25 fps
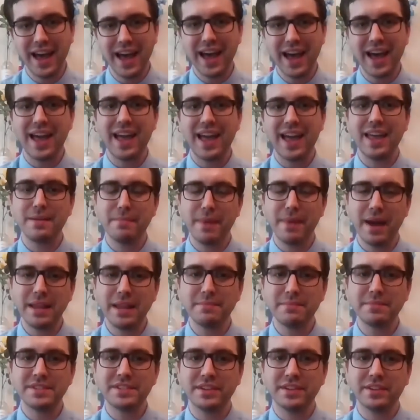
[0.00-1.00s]
Hi, my
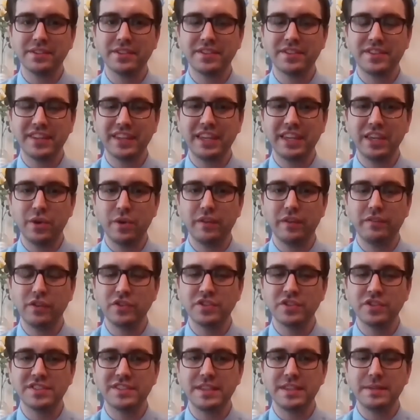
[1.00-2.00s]
name is Dylan DeCiglio at
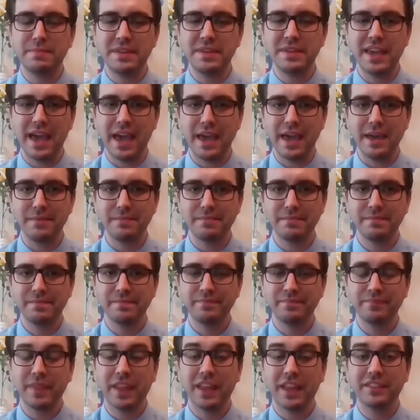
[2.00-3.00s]
Fusion CPA,
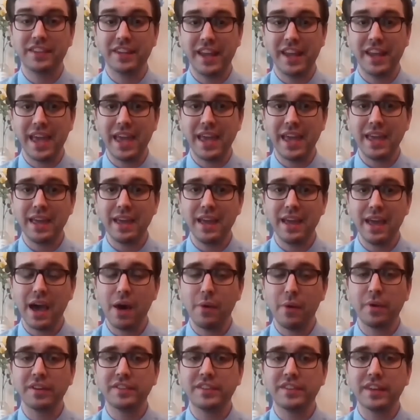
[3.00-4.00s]
and today
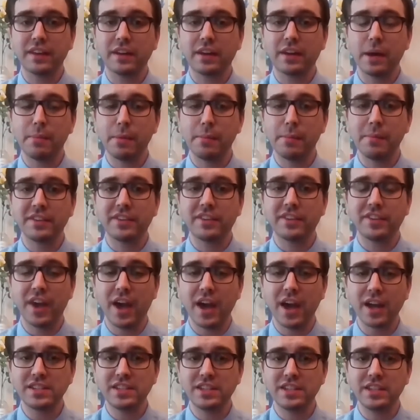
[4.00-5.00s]
I want to take a couple minutes to
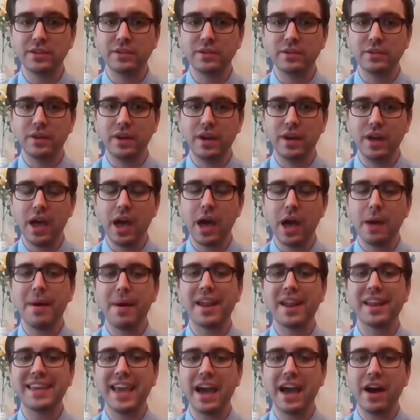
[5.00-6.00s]
talk to you
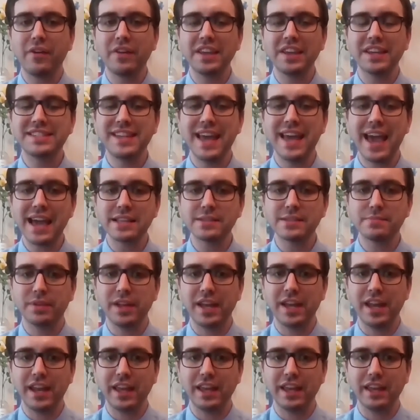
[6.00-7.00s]
about accounting and tax
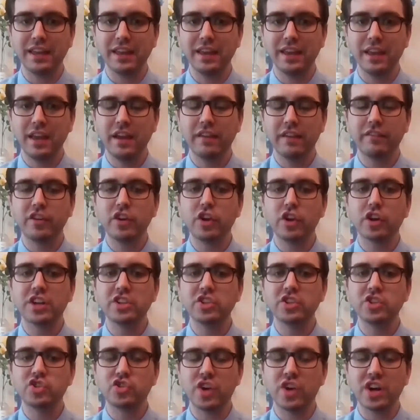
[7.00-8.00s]
planning for your
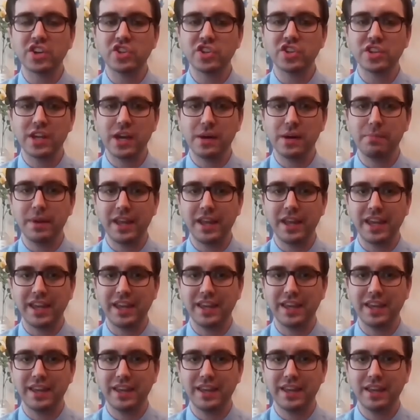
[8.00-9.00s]
construction company.
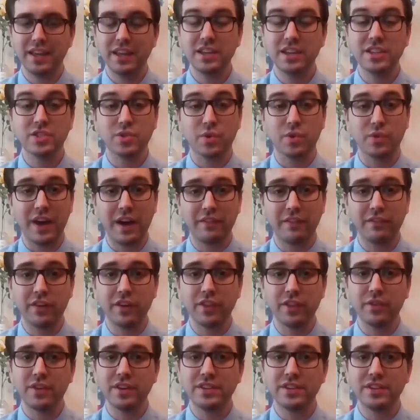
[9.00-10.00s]
So without
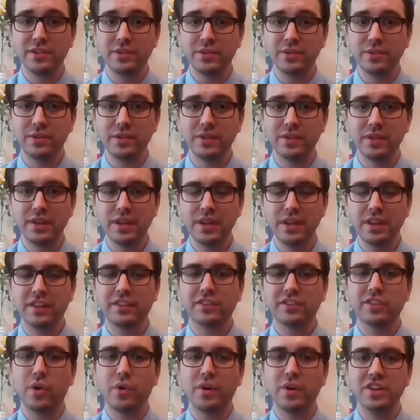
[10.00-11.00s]
further ado,
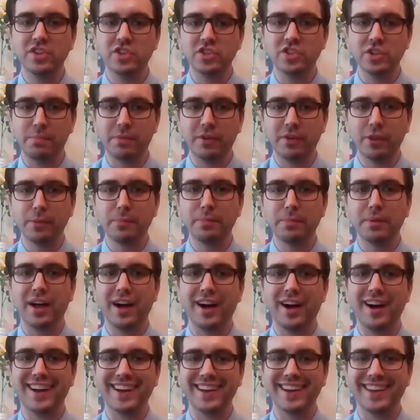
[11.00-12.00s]
let's go and jump into the
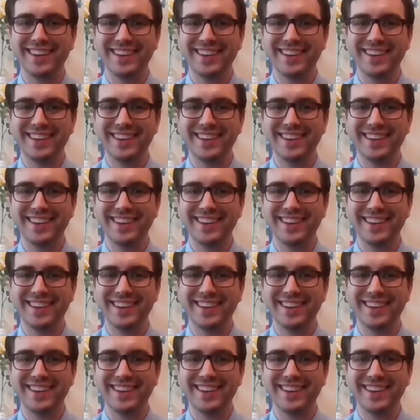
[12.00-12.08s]
blog.